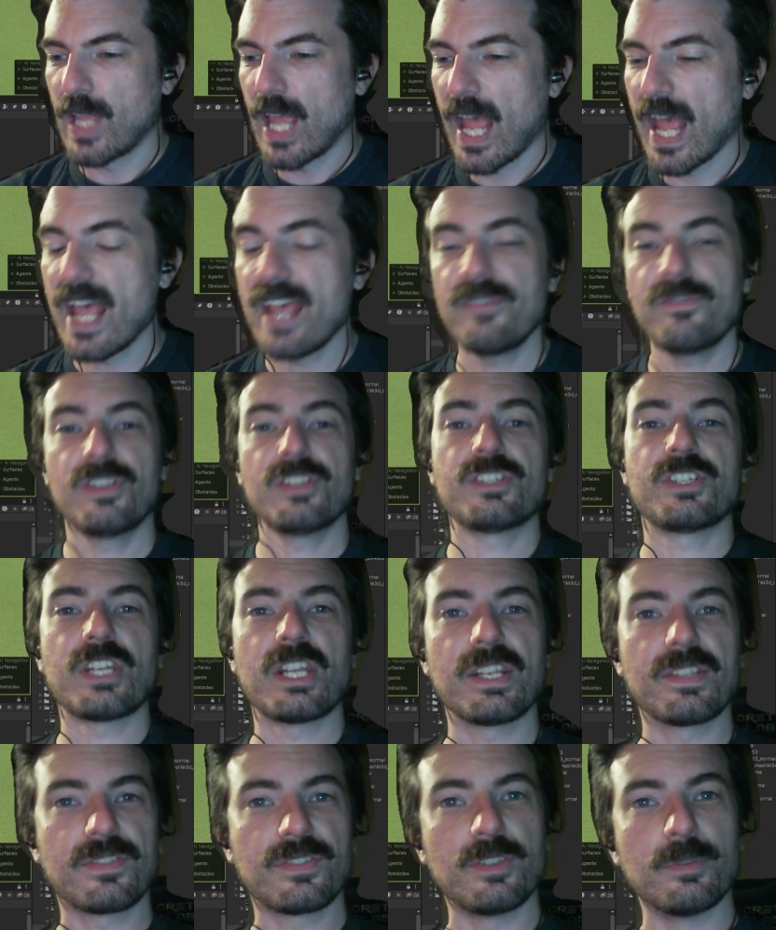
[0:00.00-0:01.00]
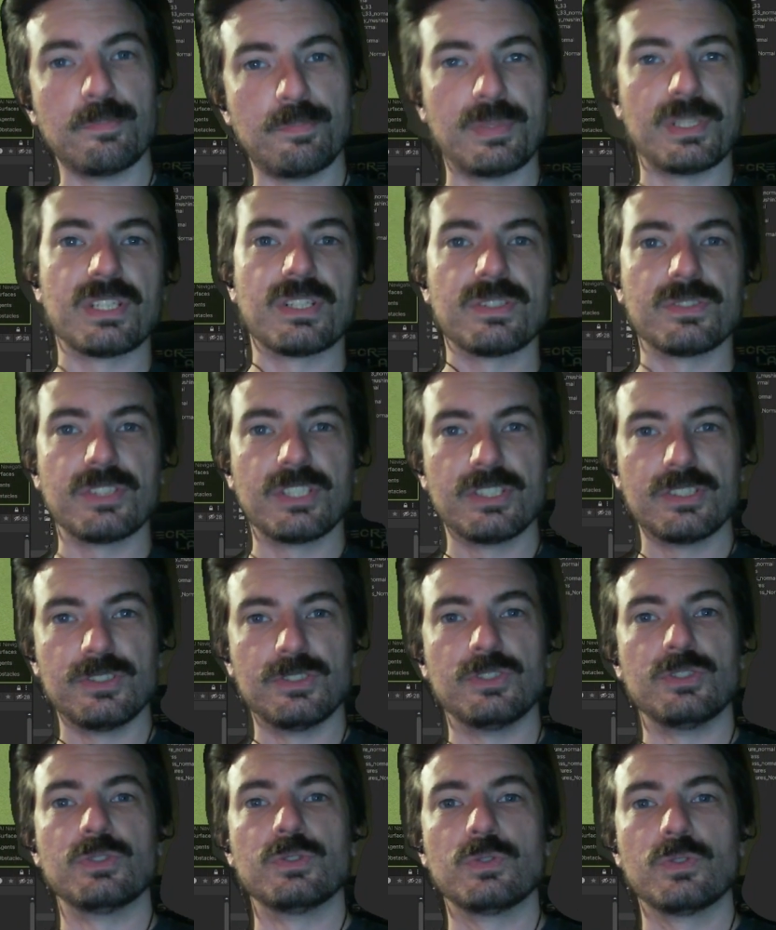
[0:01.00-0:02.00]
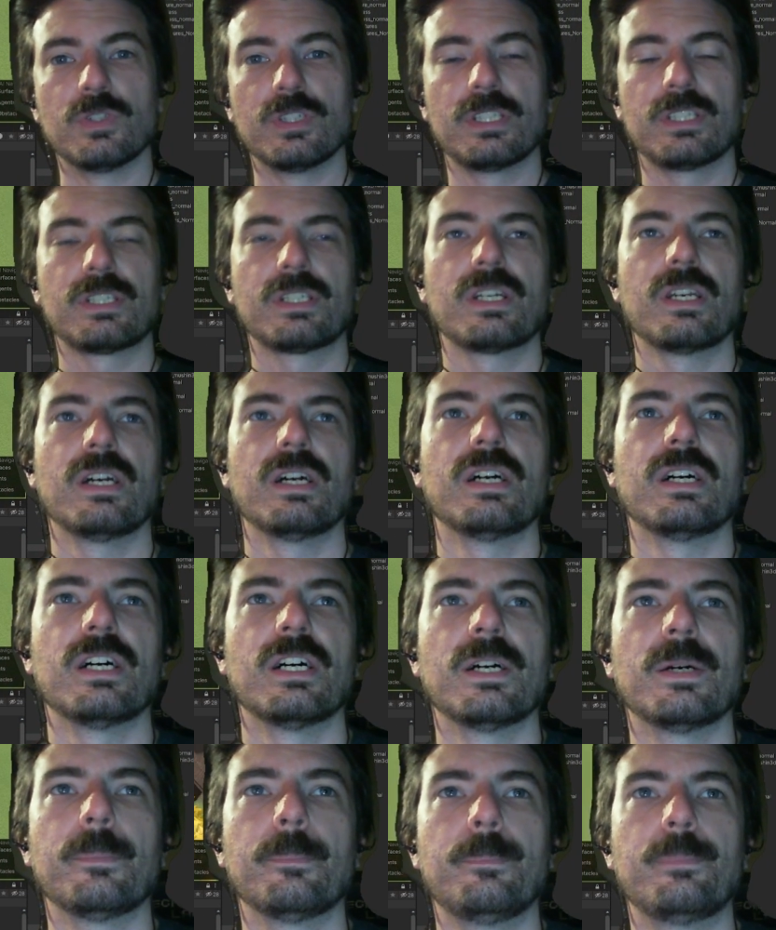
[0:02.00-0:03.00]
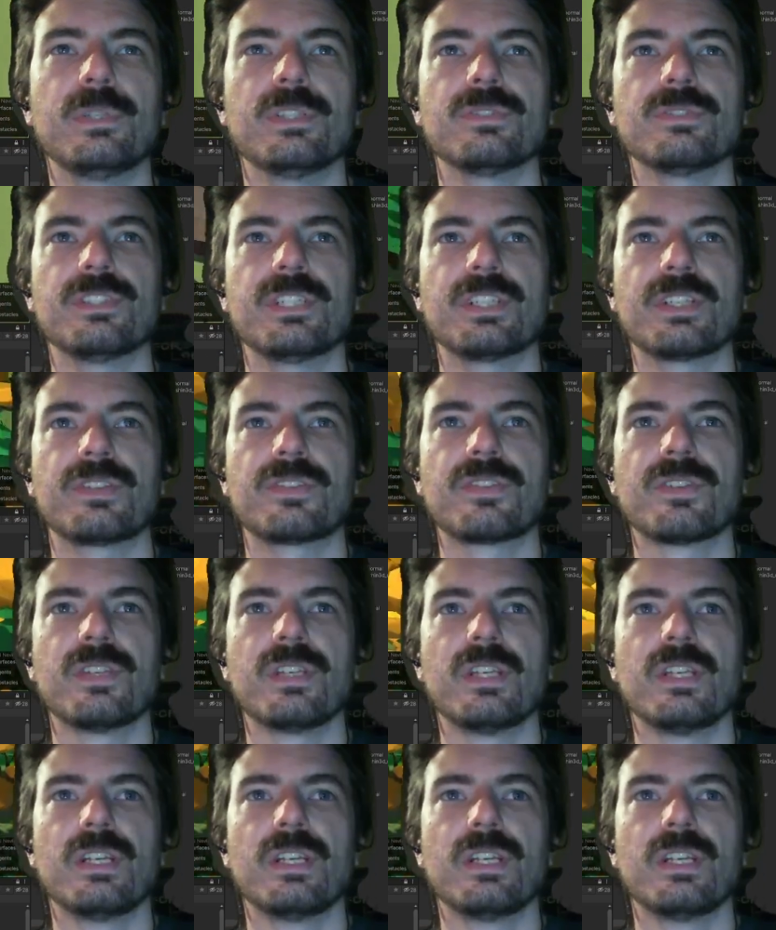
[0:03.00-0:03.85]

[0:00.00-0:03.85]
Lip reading: have the chance to build new buildings.